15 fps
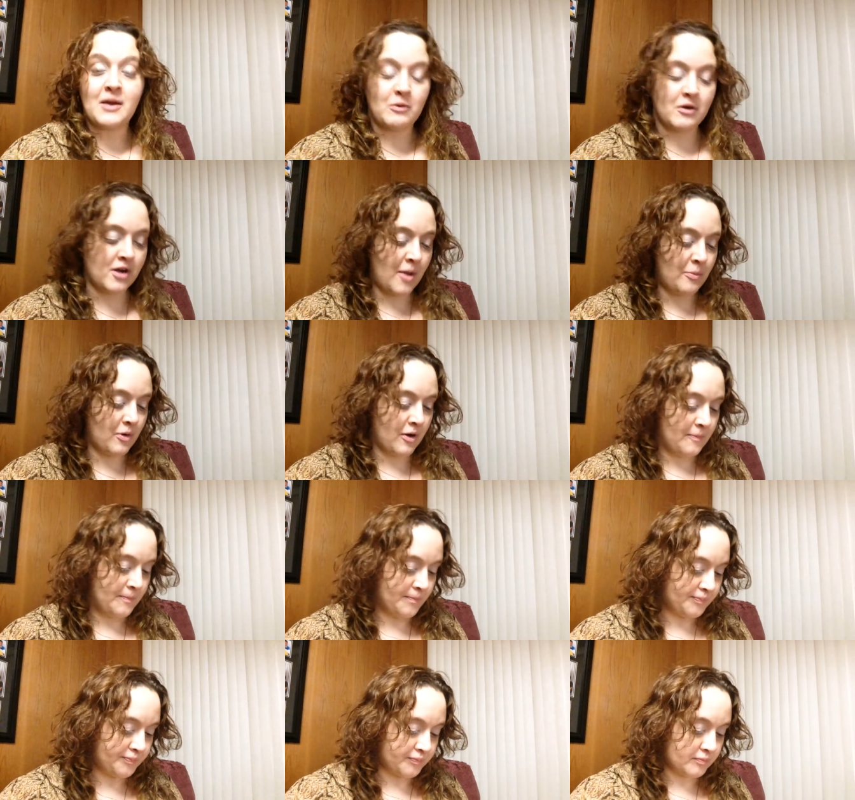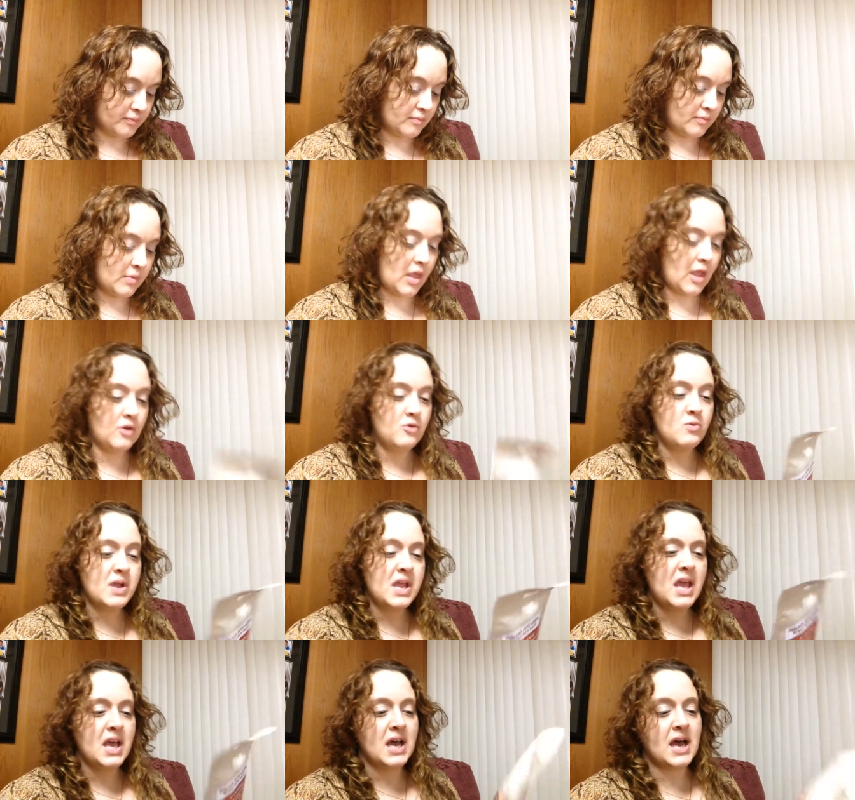onward and upward.
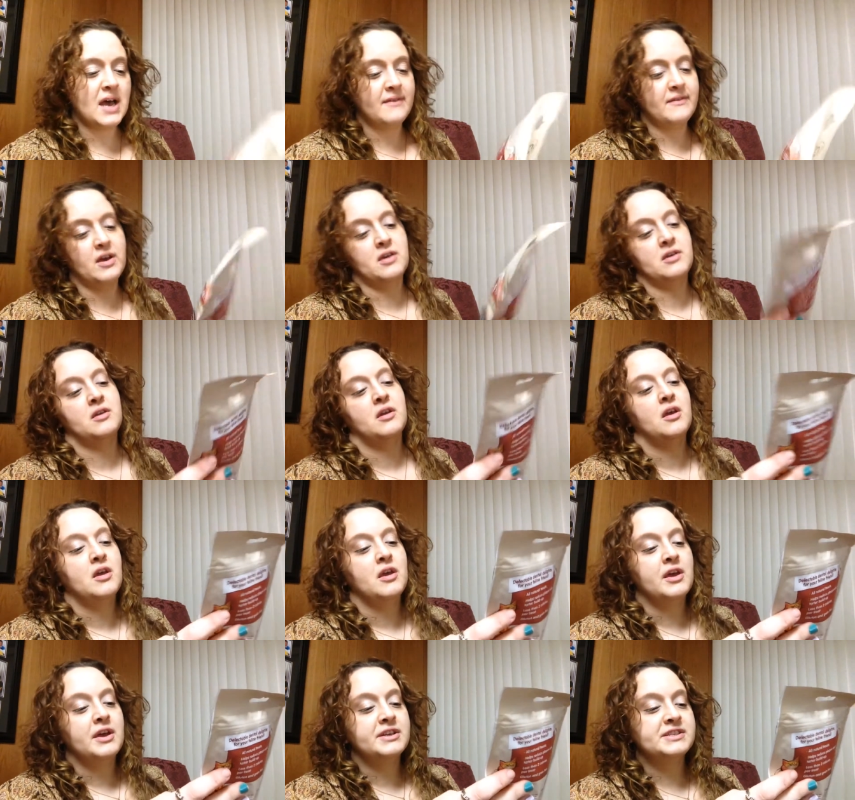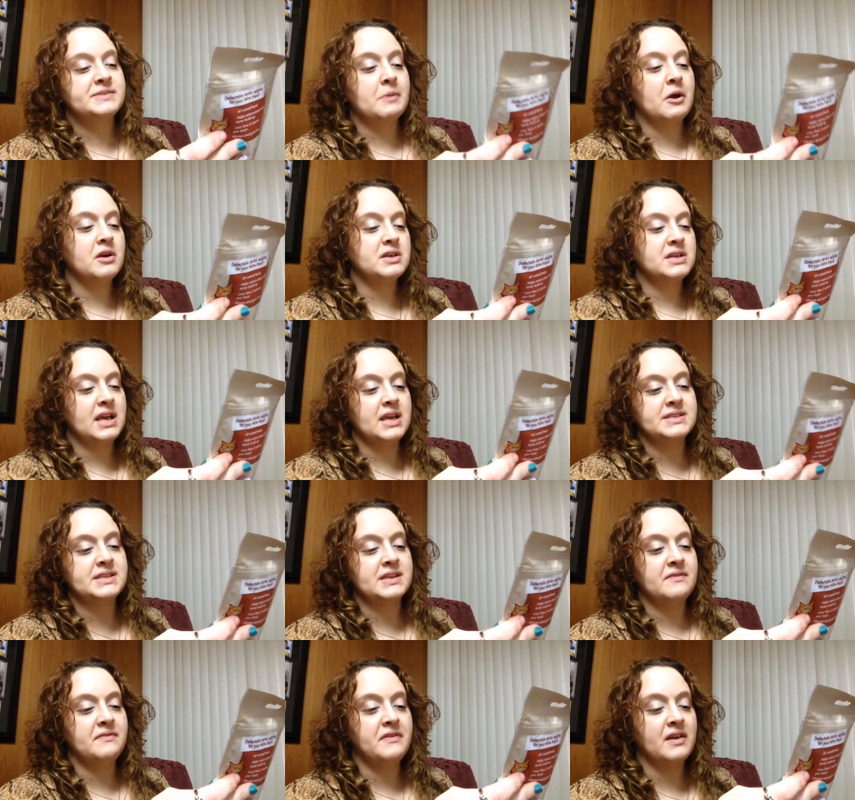We have Smart and
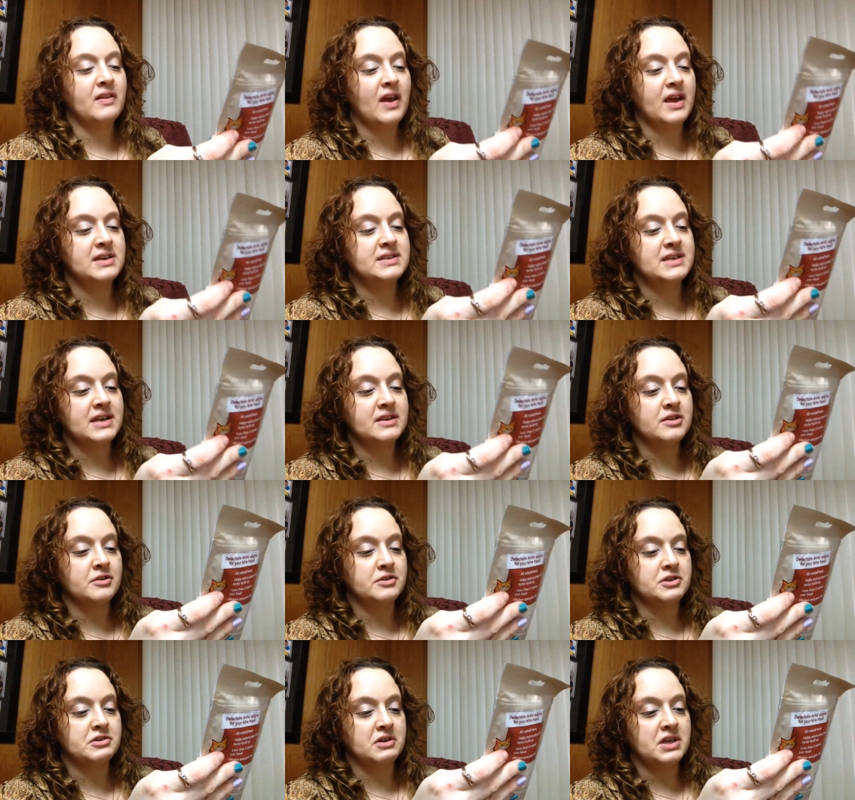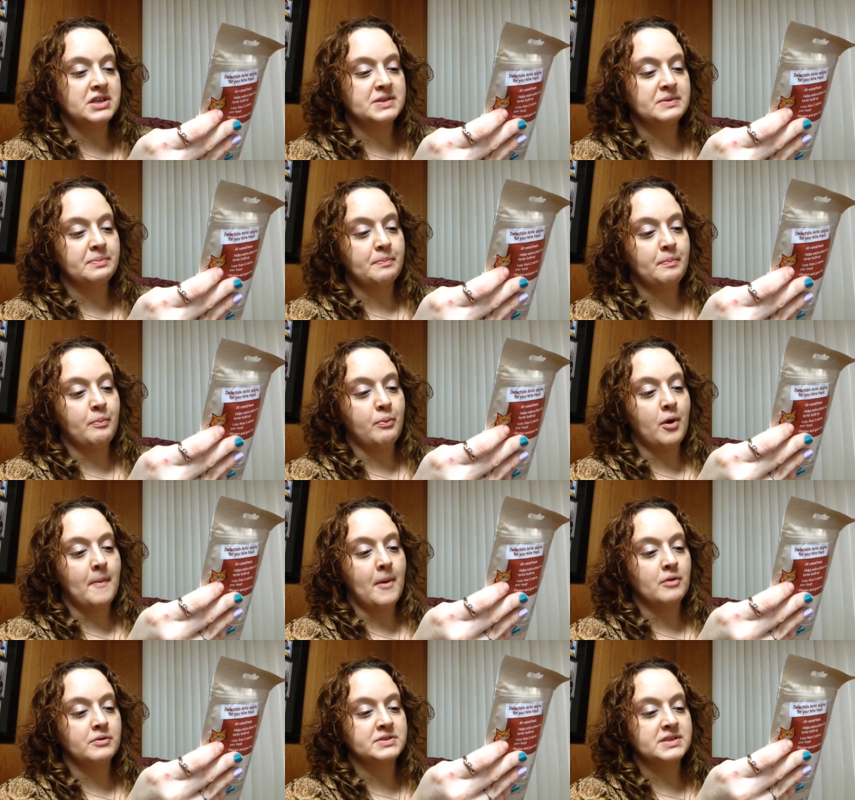Tasty Feline Dental Treats
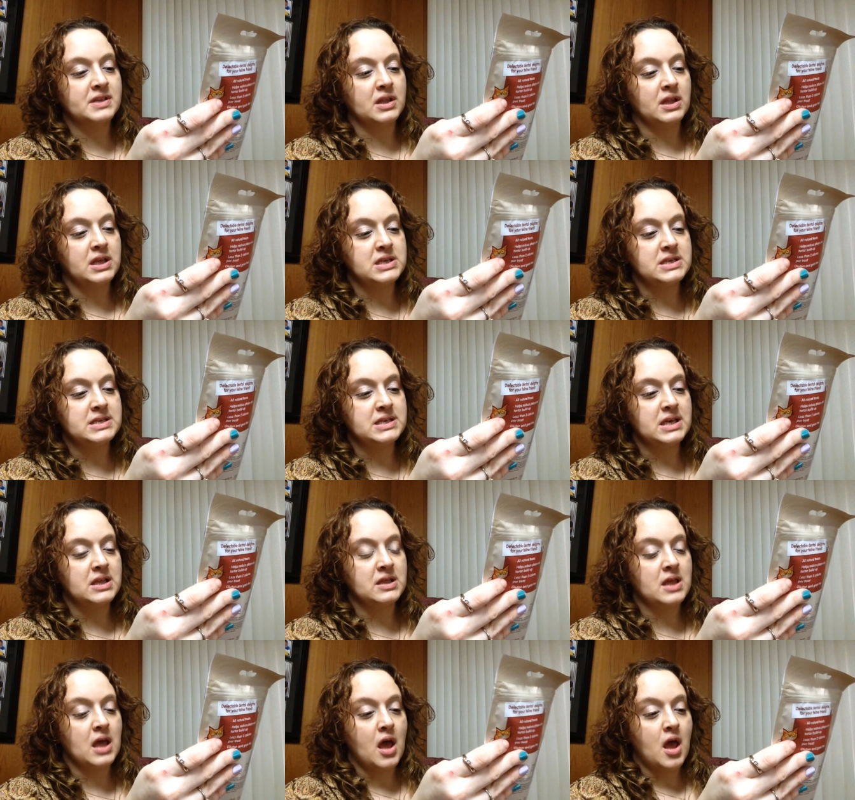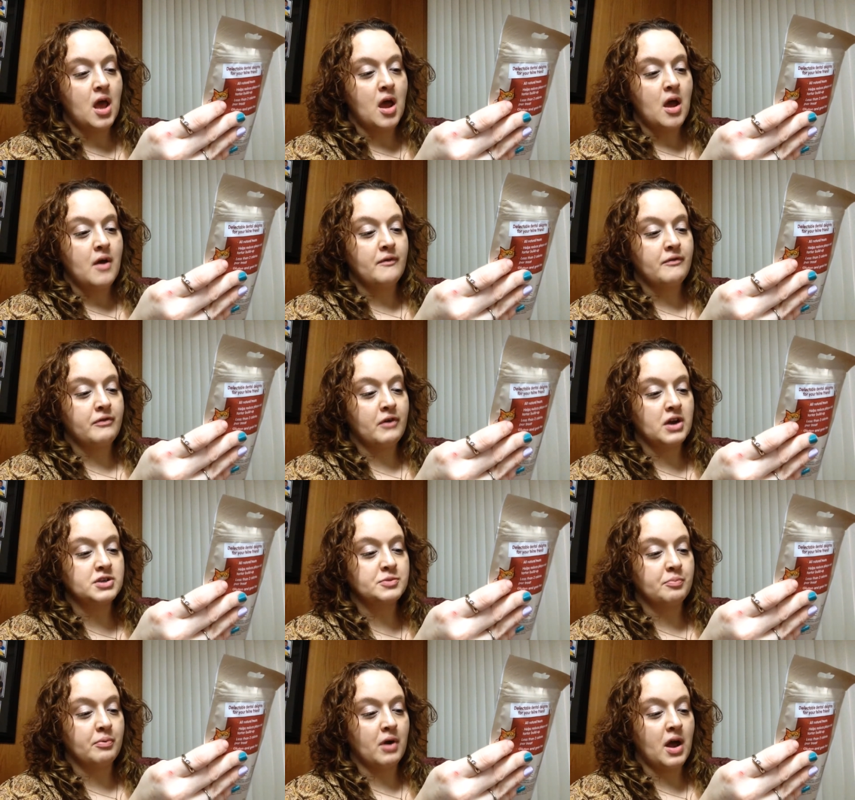promotes clean teeth,
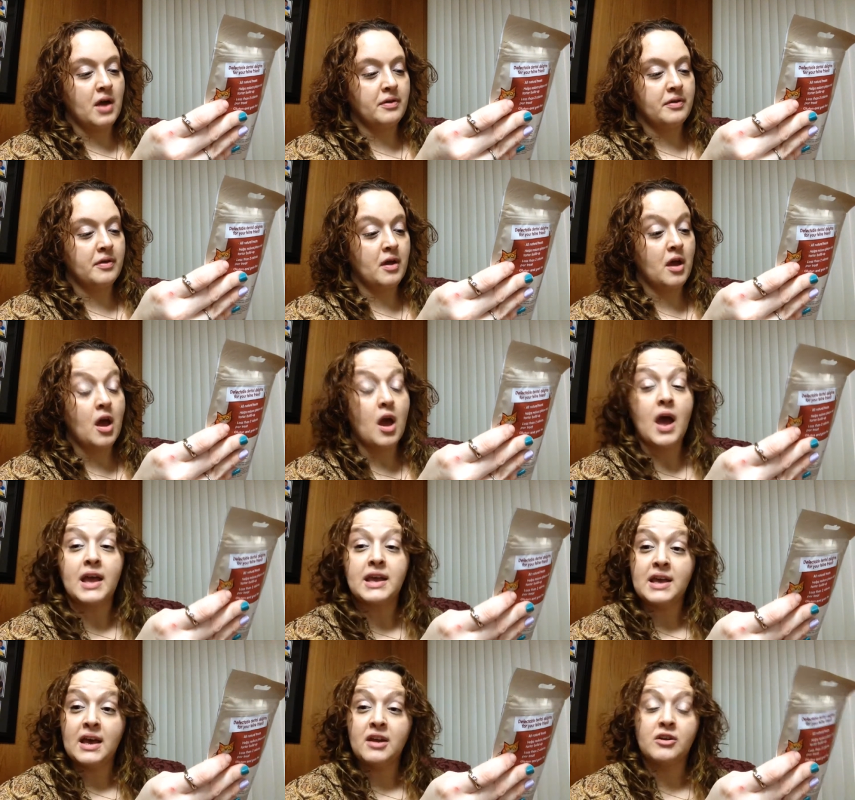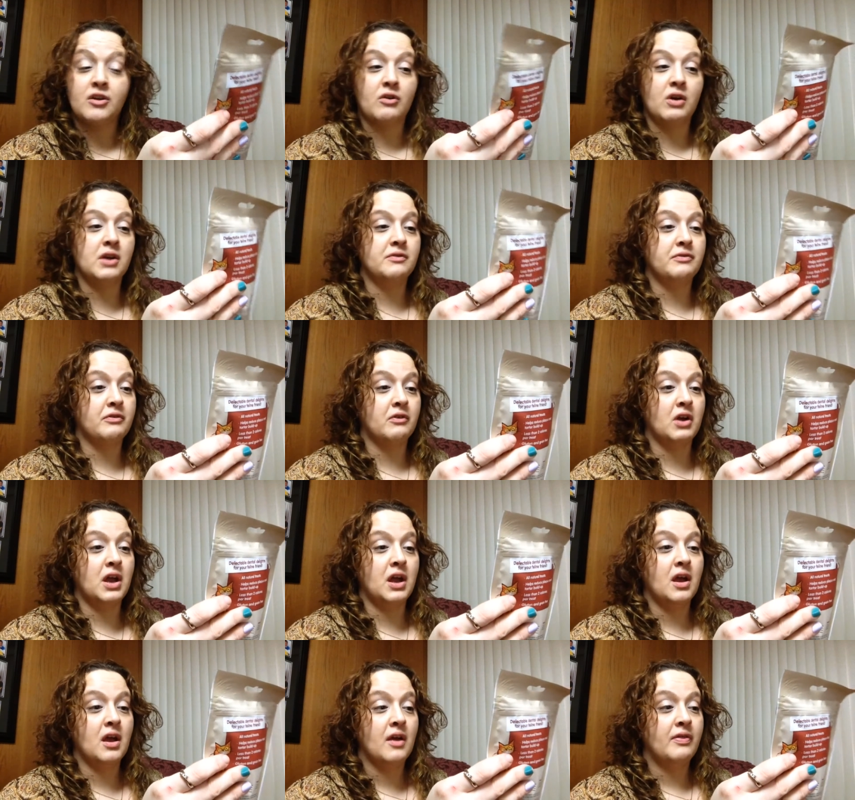fresh breath. Again, grain
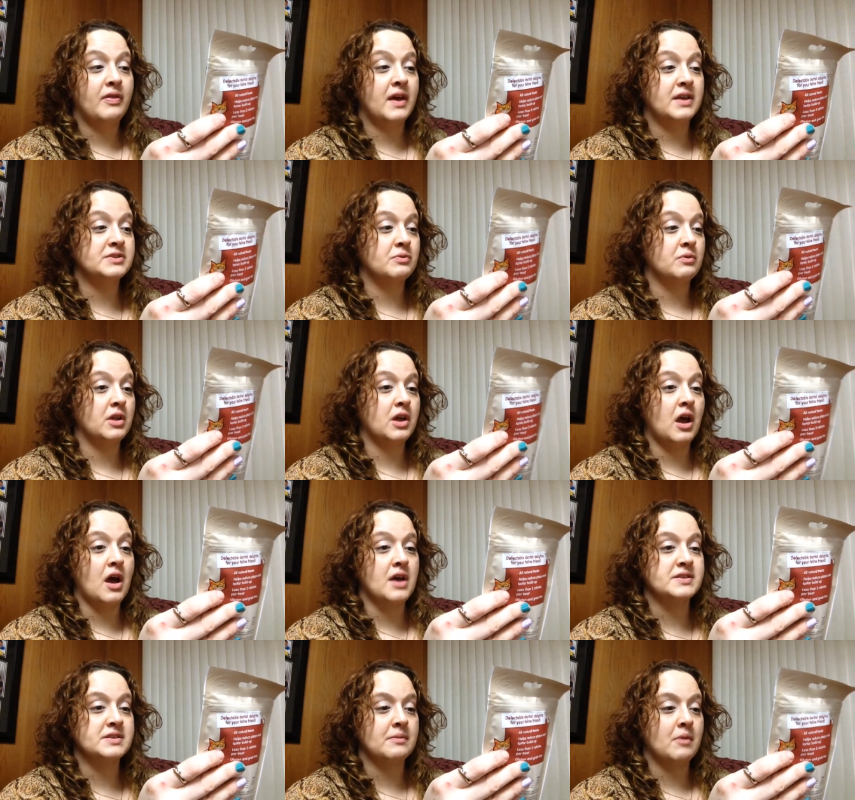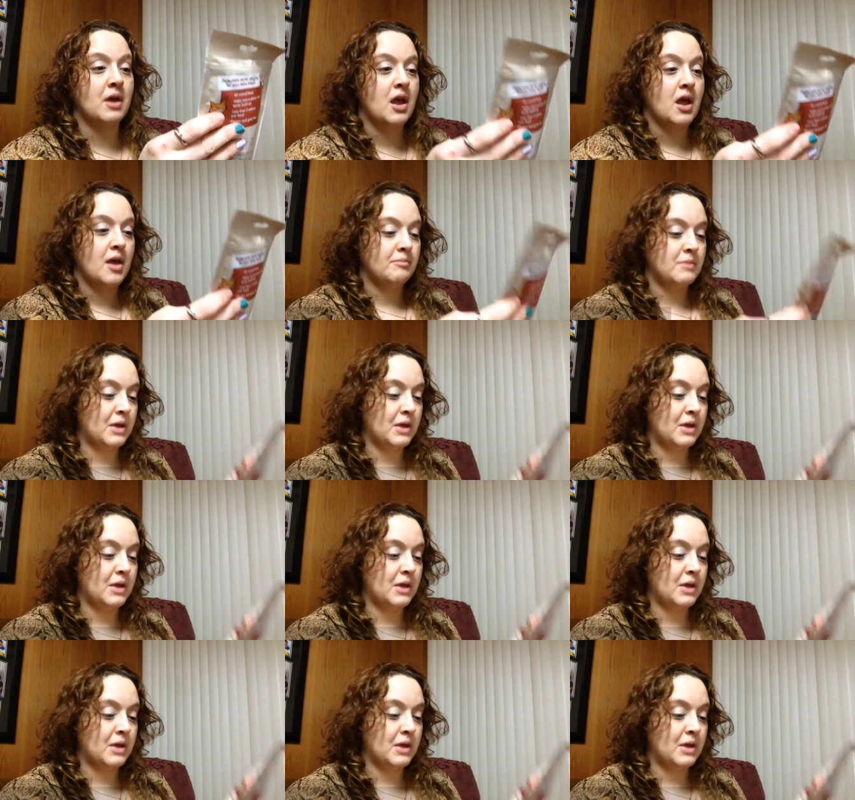free. That's really awesome.